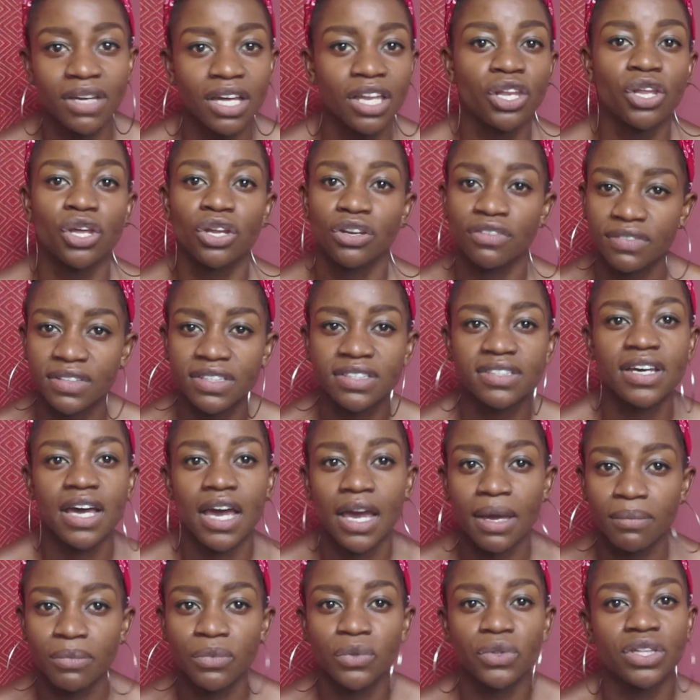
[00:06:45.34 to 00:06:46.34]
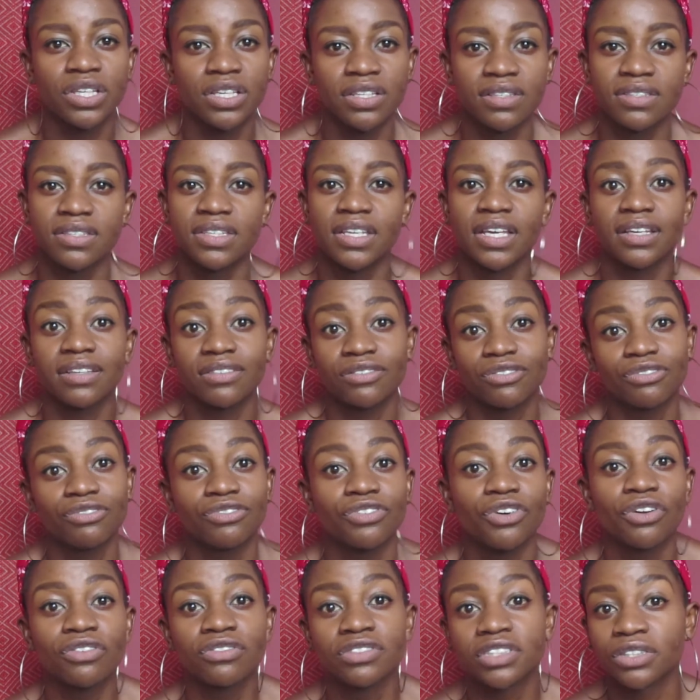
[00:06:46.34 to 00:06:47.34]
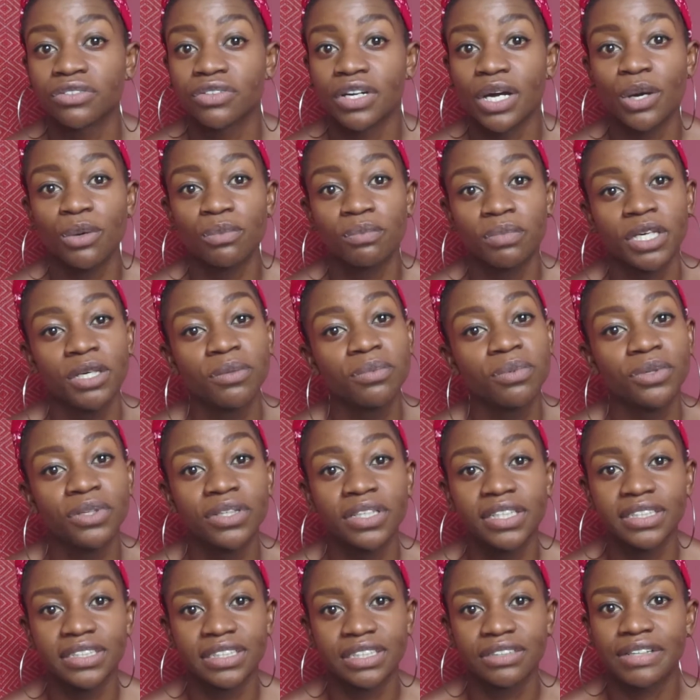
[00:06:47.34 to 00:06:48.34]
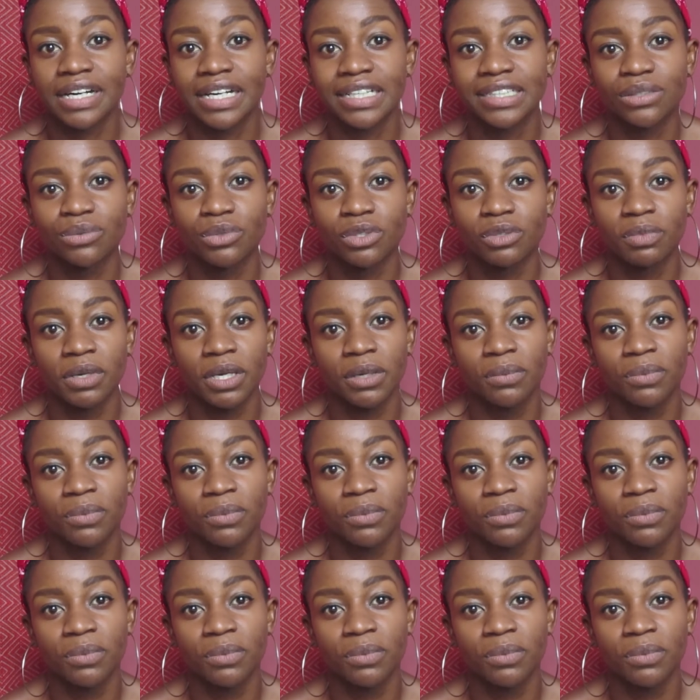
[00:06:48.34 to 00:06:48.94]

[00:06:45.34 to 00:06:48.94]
a lot of the time with these things, revolves around people, interacting with